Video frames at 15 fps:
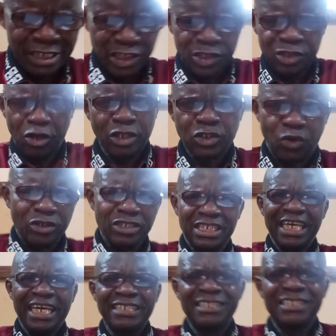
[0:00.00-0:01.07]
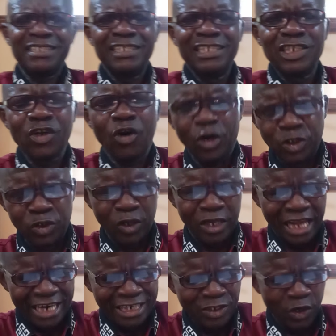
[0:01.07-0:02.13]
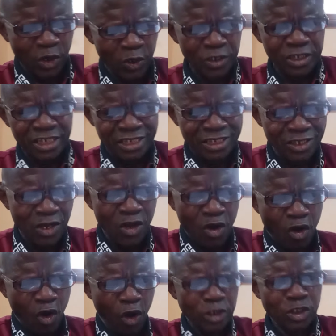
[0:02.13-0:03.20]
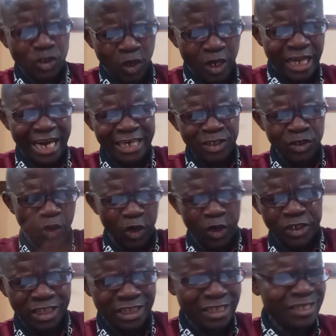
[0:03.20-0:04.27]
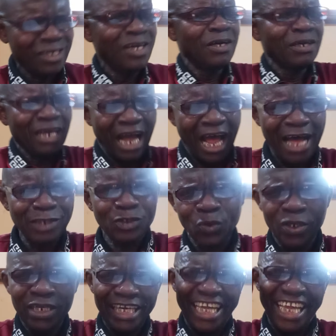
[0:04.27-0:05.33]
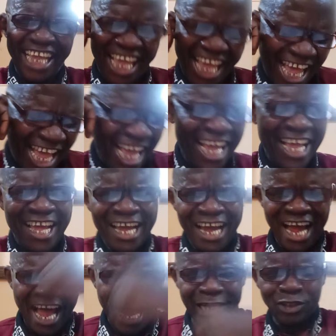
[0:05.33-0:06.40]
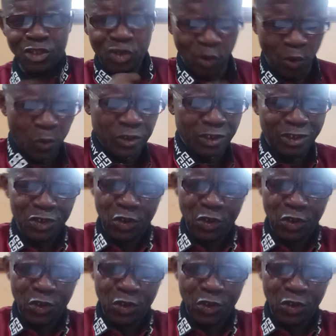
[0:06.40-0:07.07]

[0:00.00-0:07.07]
is not contained in otolaryngology. Otolaryngology has only ear and throat.